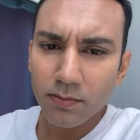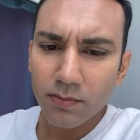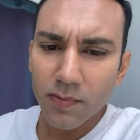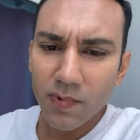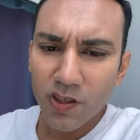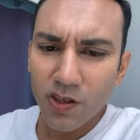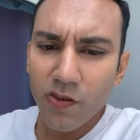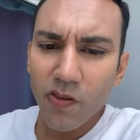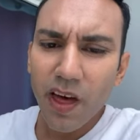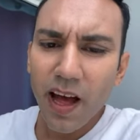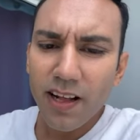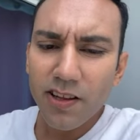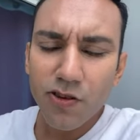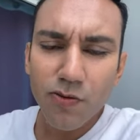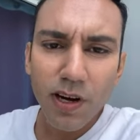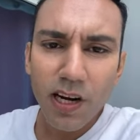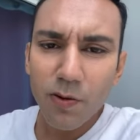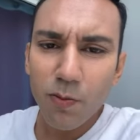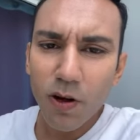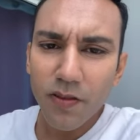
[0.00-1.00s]
So that's
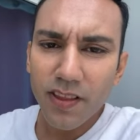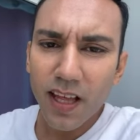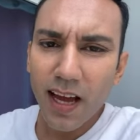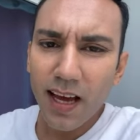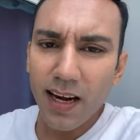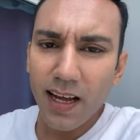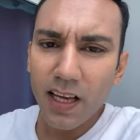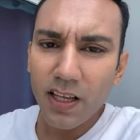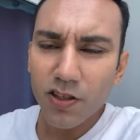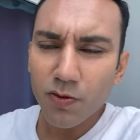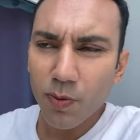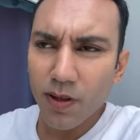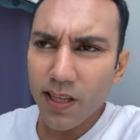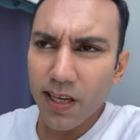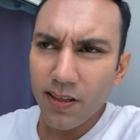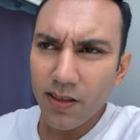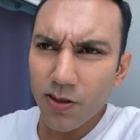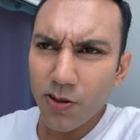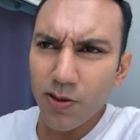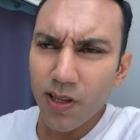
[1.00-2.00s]
really what that is when
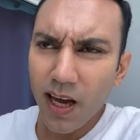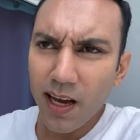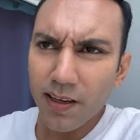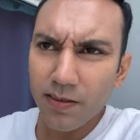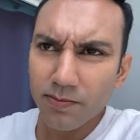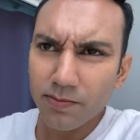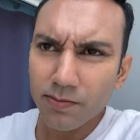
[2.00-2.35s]
they do that.